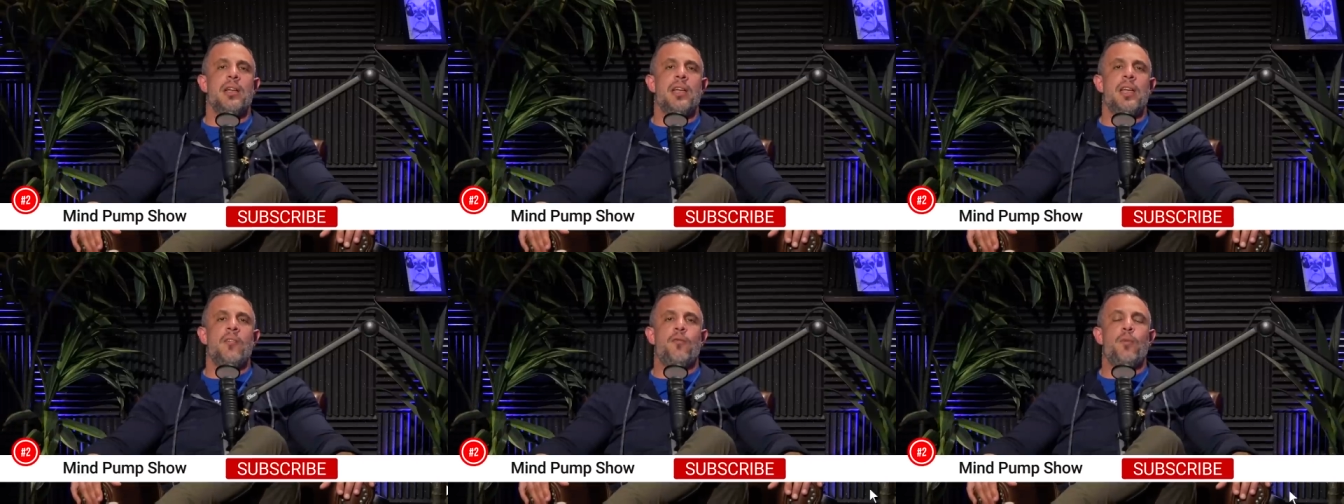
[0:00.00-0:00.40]

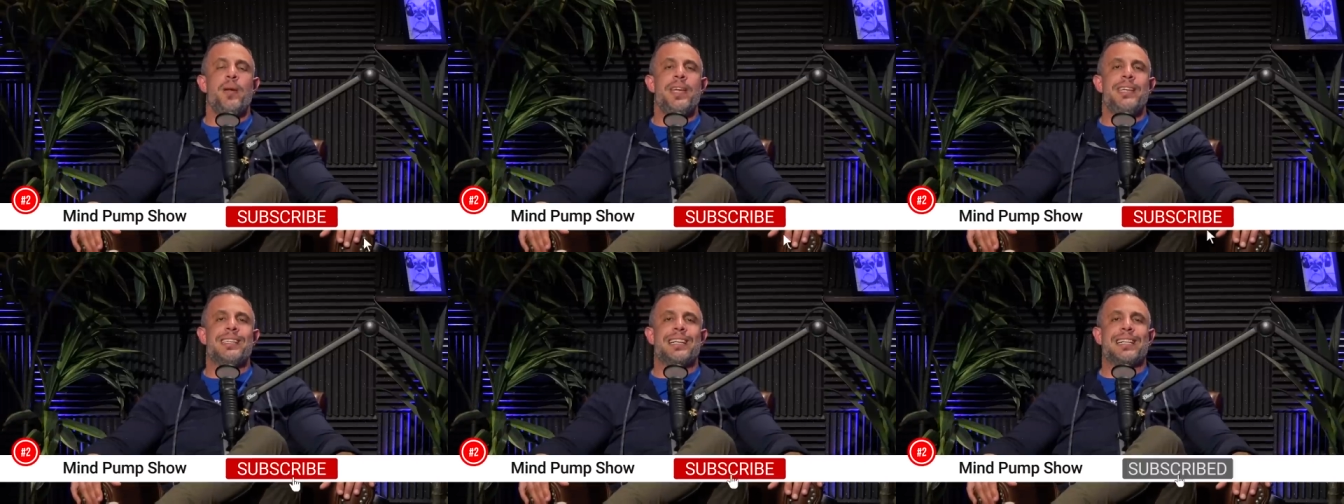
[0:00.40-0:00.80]
If
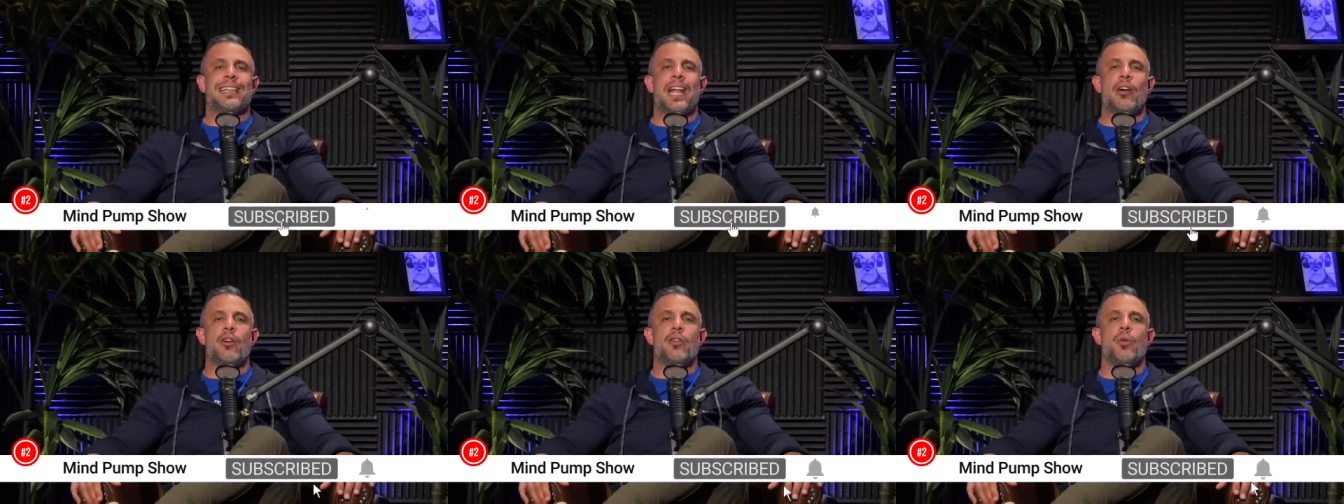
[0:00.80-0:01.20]
we
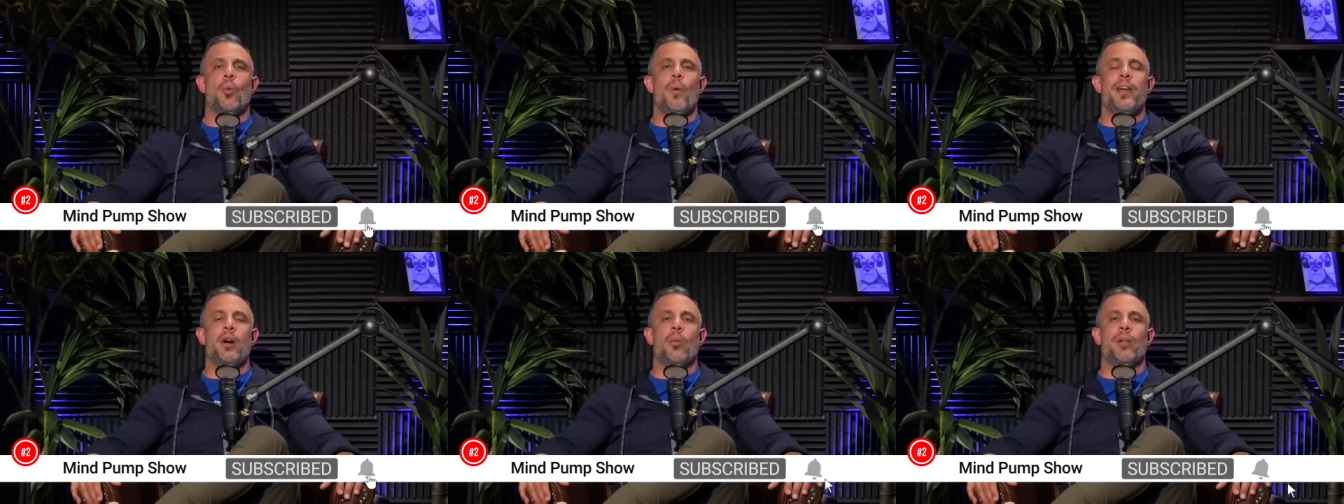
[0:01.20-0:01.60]
declare you the
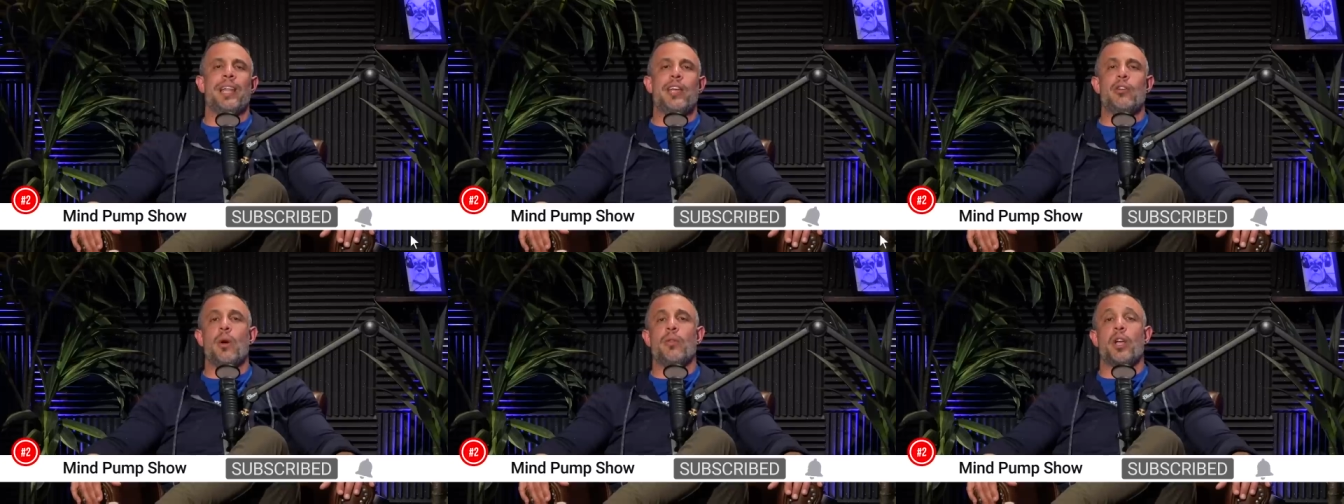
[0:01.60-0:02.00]
winner, we'll
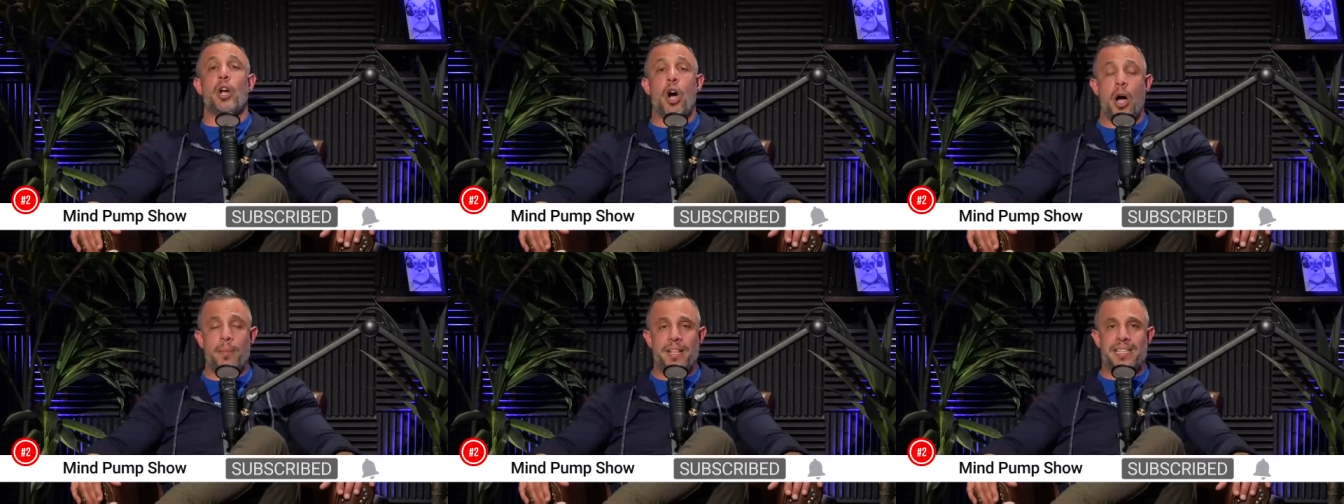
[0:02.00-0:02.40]
let you know in the
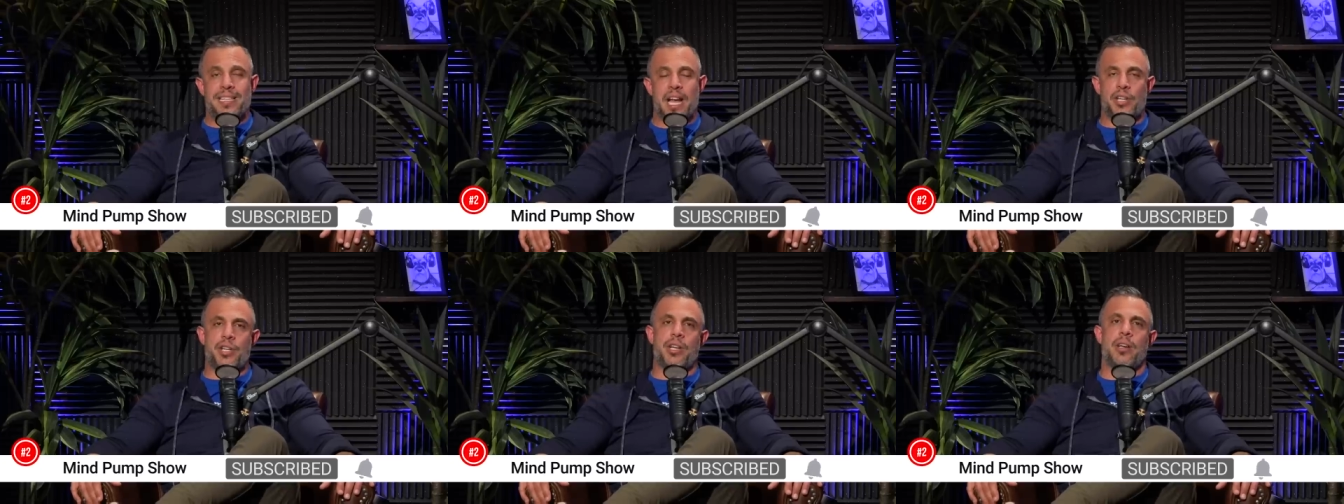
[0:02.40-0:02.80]
comment
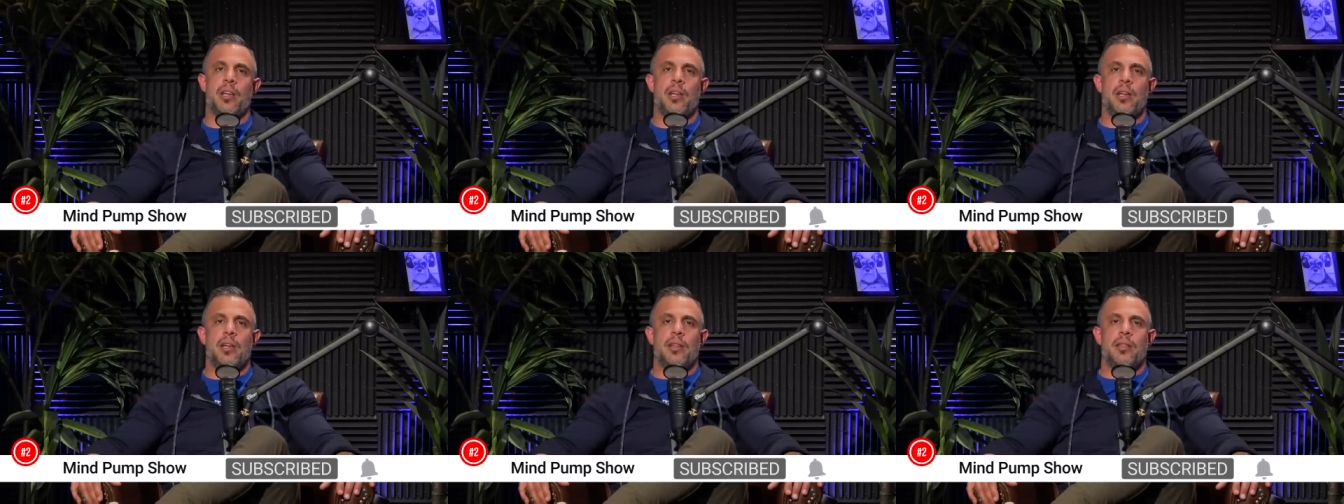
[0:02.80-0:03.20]
section
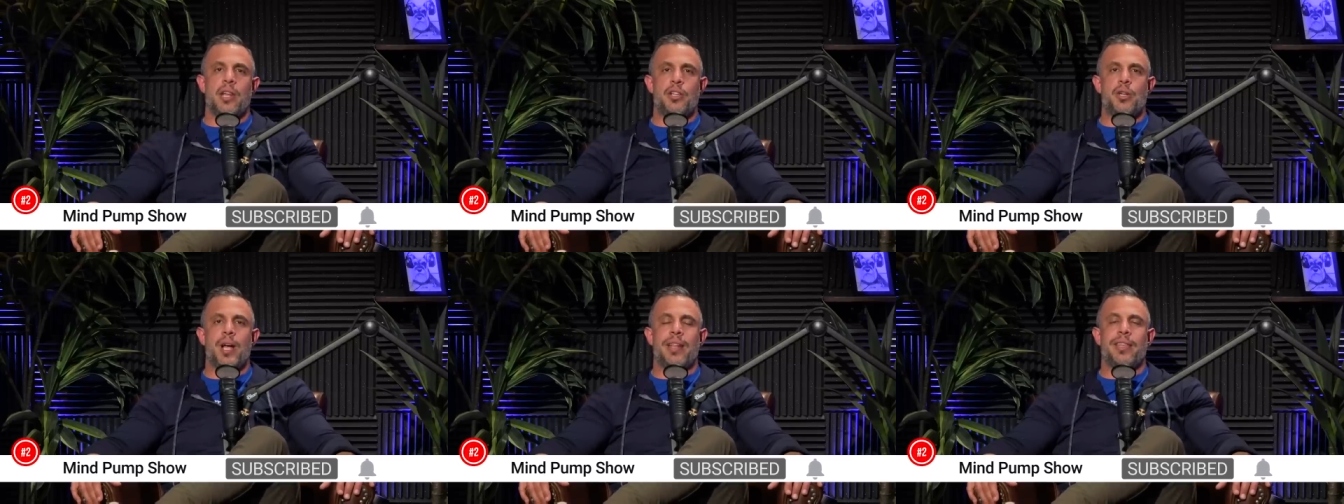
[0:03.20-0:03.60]

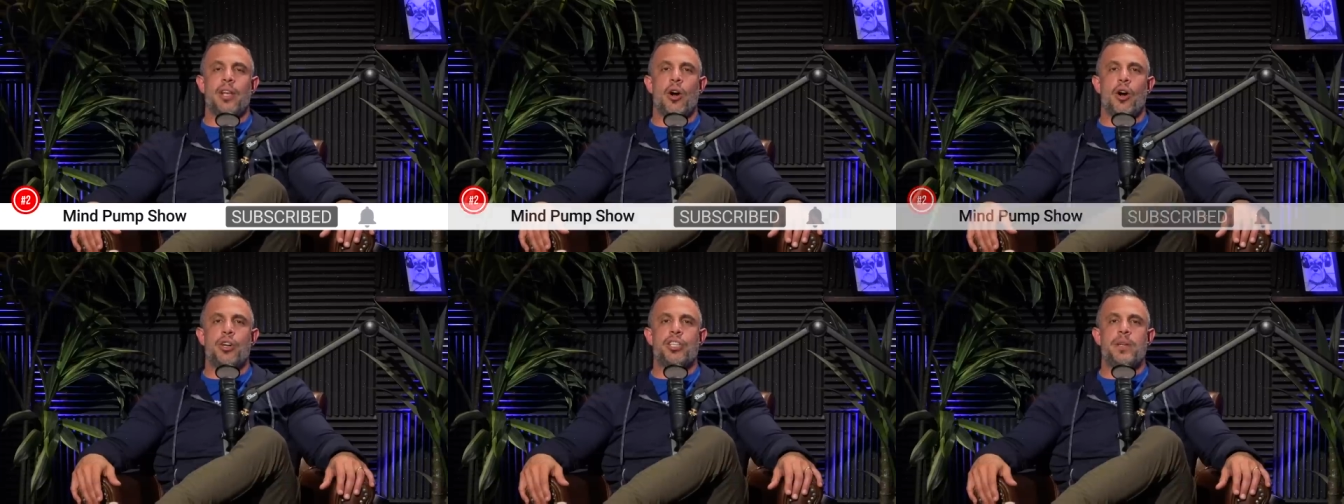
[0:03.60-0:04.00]
that you got the
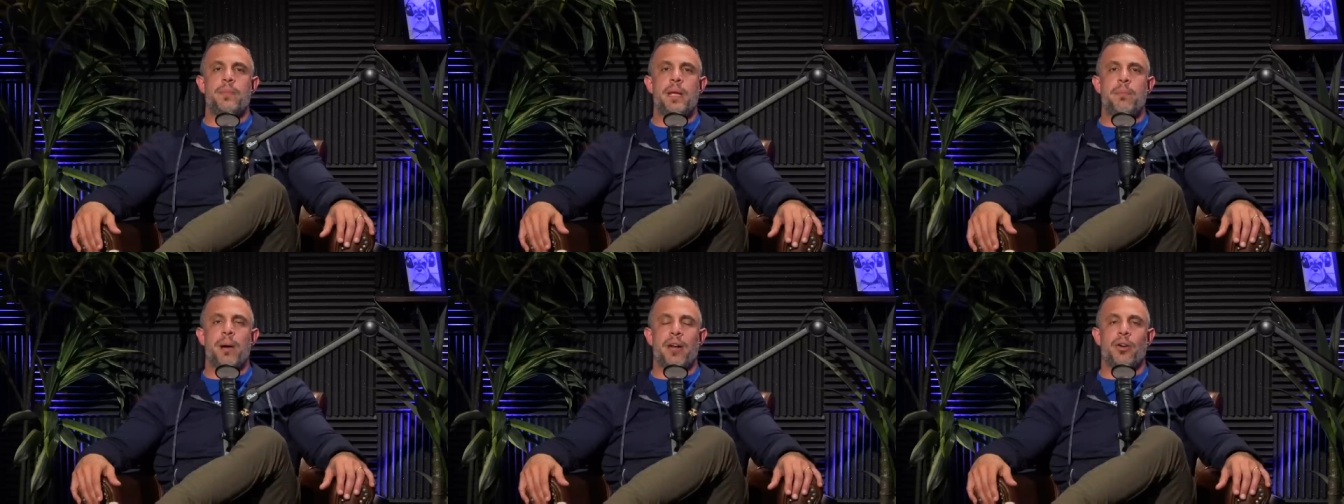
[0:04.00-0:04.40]
R G
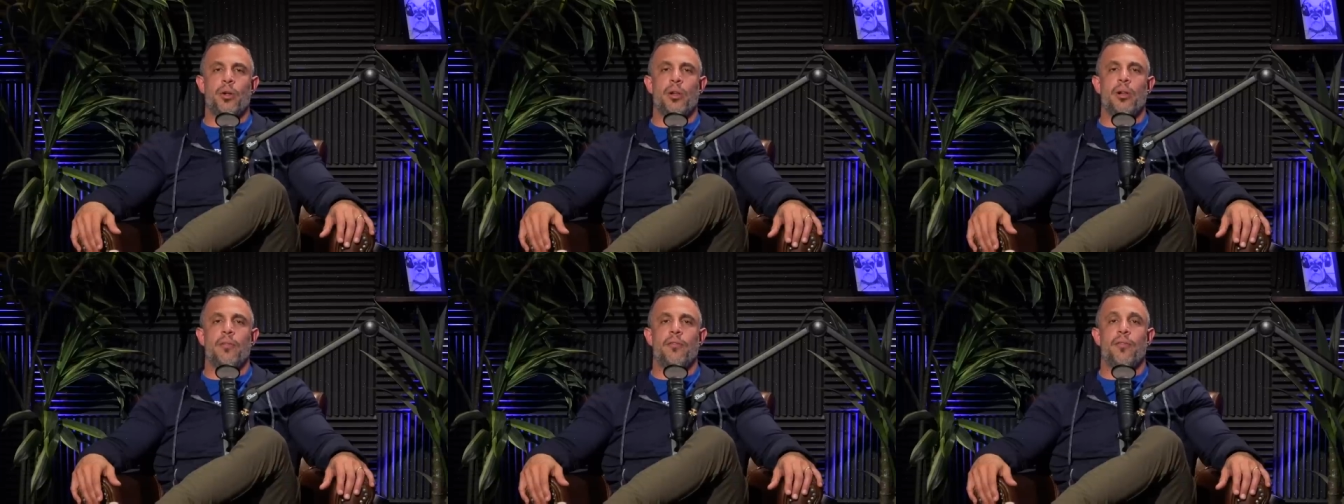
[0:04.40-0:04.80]
B
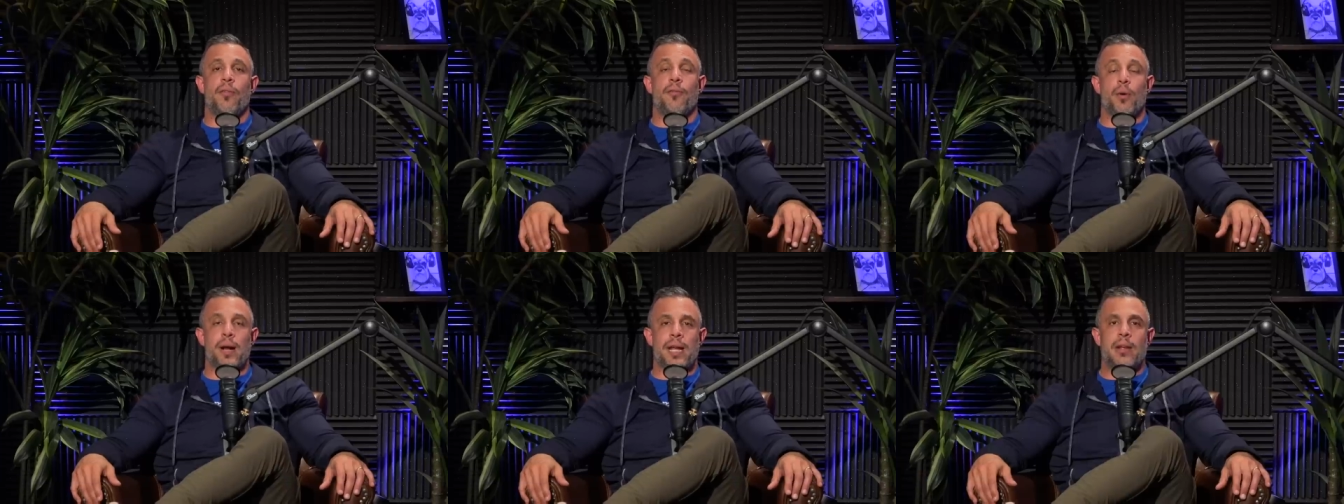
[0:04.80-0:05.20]
bundle for
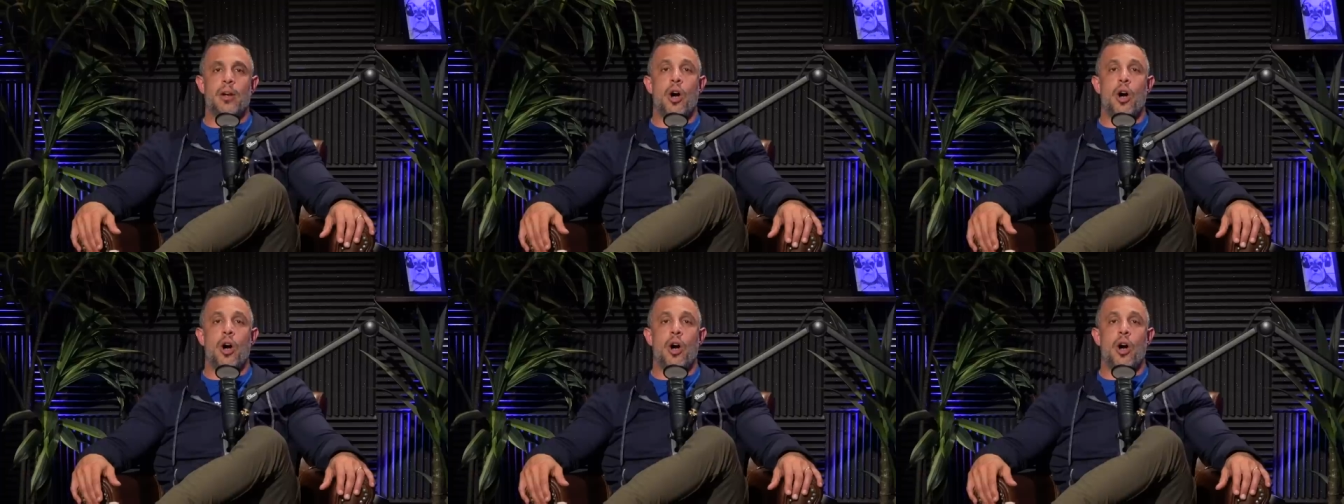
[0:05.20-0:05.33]
free.